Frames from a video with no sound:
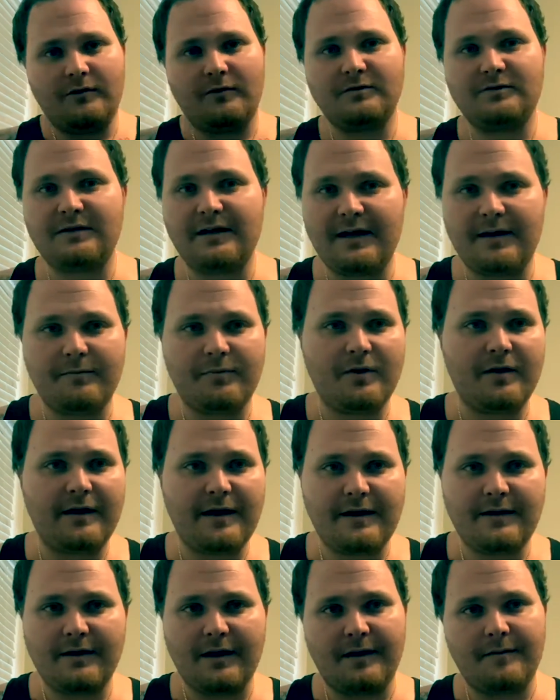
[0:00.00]
I'm saying, bro, it
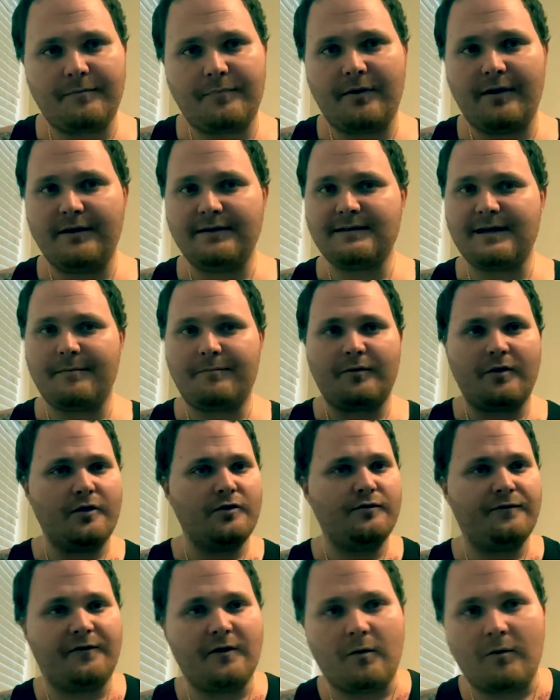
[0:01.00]
ain't nothing, bro. He's like, bro,
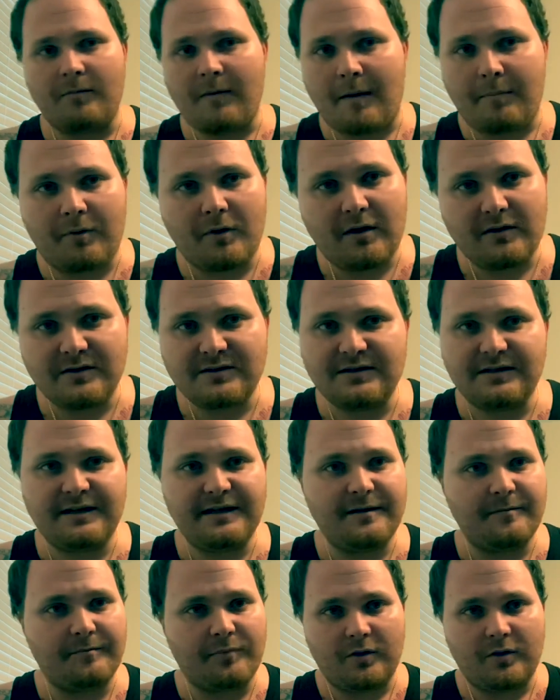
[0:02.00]
you fuck with my brothers and
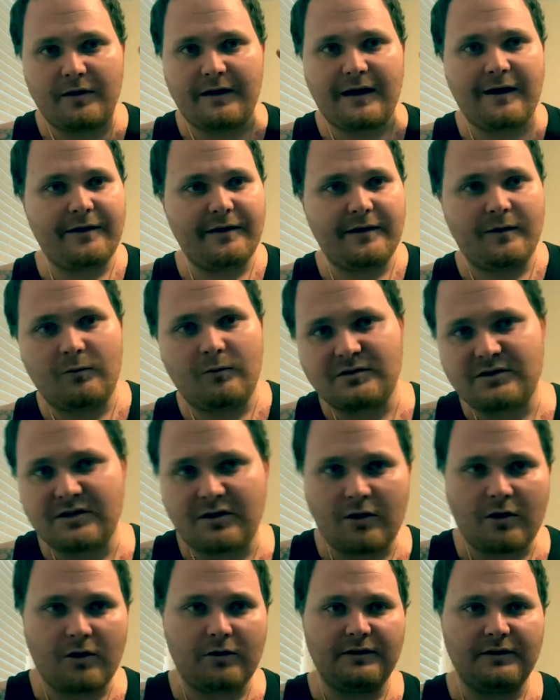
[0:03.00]
them, bro, down there, and what's it
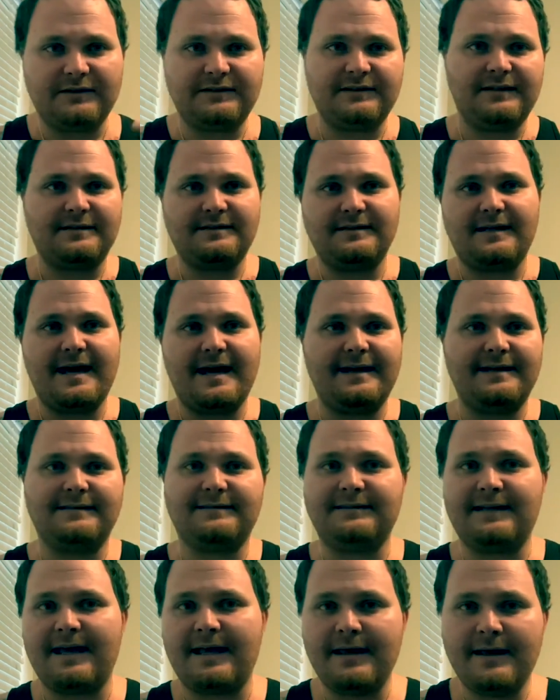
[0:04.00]
called, this and this and that, this
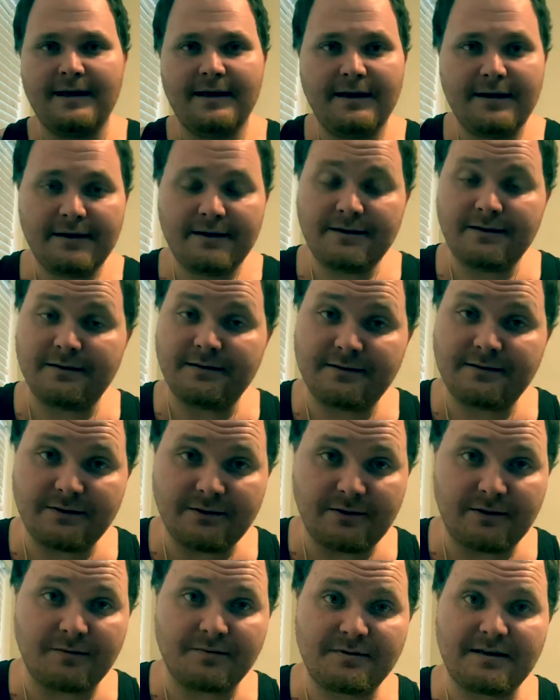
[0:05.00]
and that. You see
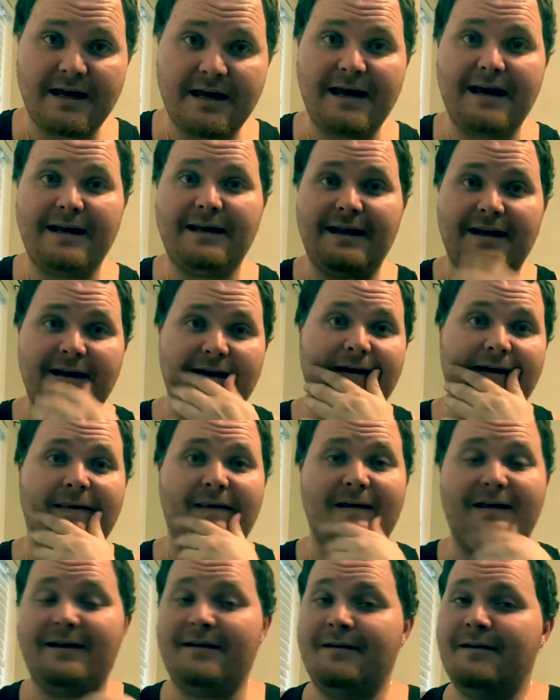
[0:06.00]
what I'm saying? And
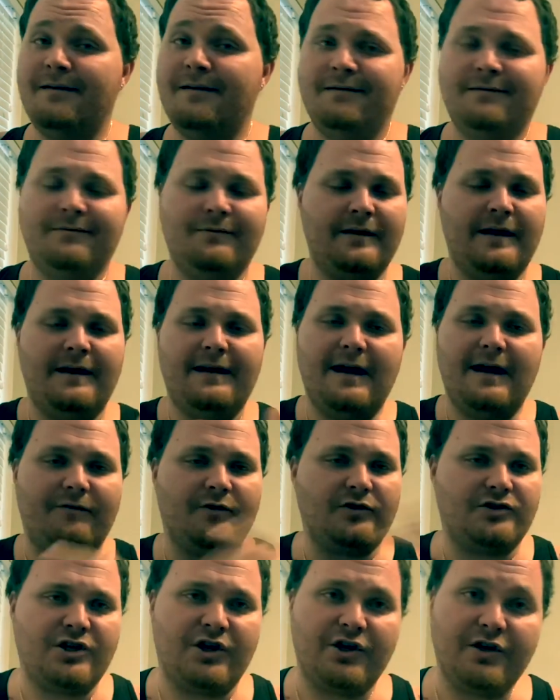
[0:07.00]
then it
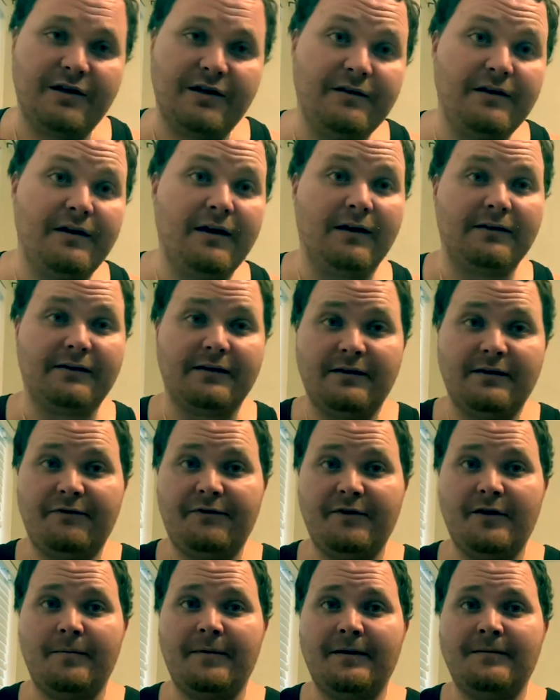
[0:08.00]
never turned into nothing, you
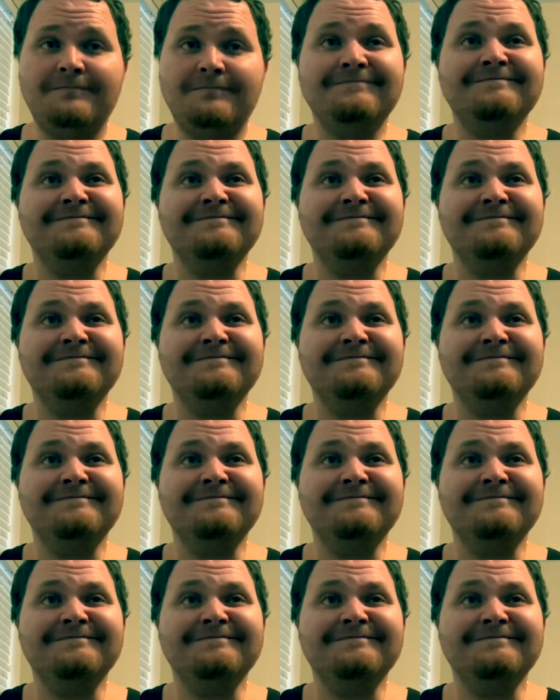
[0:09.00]
feel me?